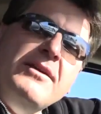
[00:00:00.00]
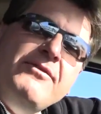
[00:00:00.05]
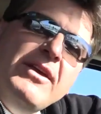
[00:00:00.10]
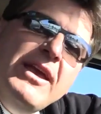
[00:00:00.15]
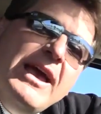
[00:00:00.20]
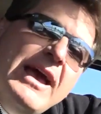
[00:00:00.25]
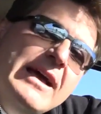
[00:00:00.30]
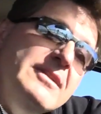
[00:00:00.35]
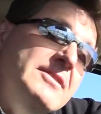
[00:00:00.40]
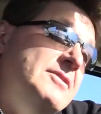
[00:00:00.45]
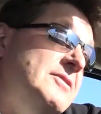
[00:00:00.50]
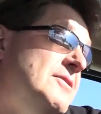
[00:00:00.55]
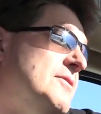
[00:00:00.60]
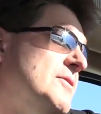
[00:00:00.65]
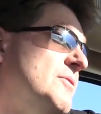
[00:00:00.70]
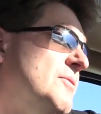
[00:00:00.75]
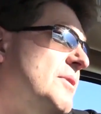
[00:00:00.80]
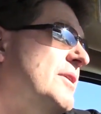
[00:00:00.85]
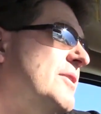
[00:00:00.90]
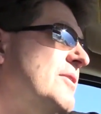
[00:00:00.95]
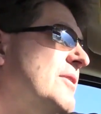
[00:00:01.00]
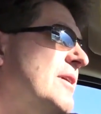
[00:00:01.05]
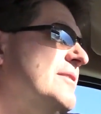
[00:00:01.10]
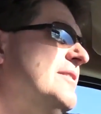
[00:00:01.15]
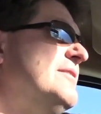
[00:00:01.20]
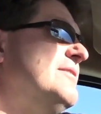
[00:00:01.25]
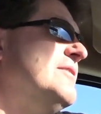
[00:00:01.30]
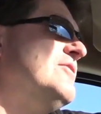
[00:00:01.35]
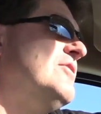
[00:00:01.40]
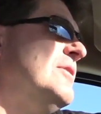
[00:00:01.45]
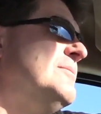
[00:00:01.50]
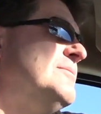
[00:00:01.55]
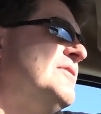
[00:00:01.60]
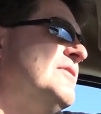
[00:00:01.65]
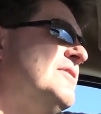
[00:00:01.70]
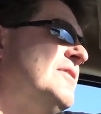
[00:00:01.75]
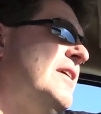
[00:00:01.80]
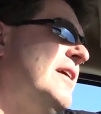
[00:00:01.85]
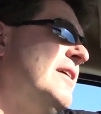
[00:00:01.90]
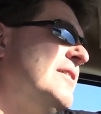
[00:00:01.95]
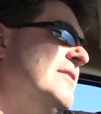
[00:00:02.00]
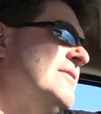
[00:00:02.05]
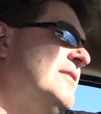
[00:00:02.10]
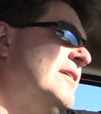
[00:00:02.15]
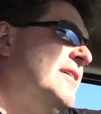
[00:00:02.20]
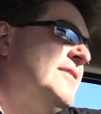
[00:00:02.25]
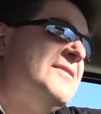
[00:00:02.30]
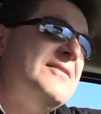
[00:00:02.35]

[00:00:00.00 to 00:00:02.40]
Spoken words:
If you had to choose a winner, at least in terms of sales,